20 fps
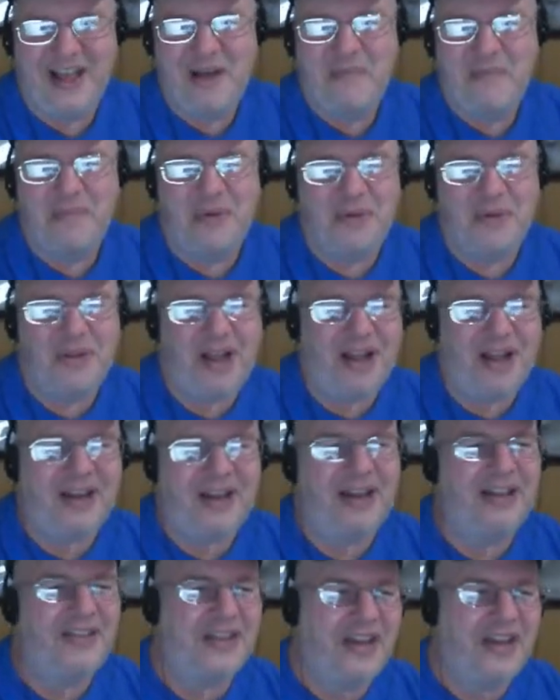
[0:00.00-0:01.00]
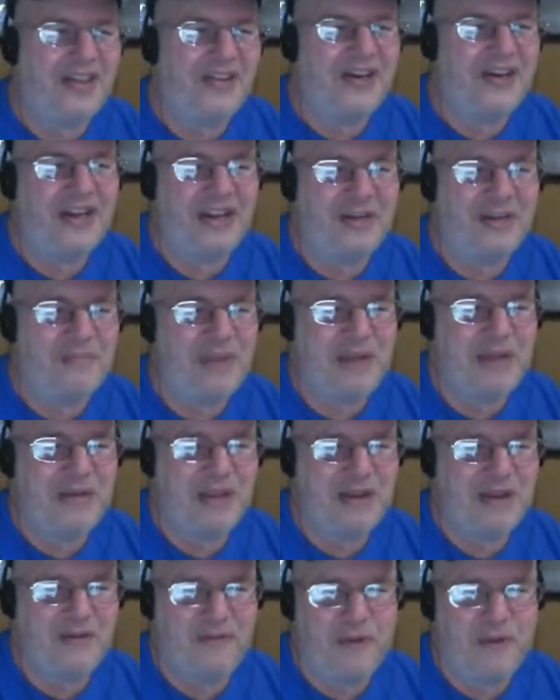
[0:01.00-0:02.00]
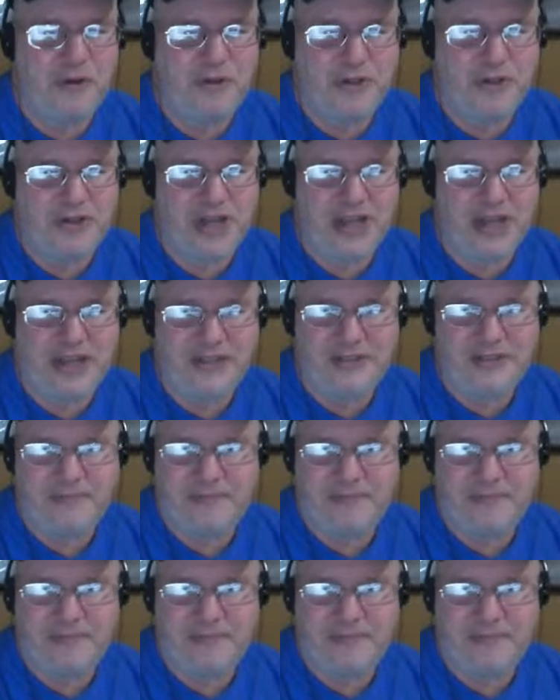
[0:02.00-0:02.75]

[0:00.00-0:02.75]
Mulan, on the other hand, may get a future date.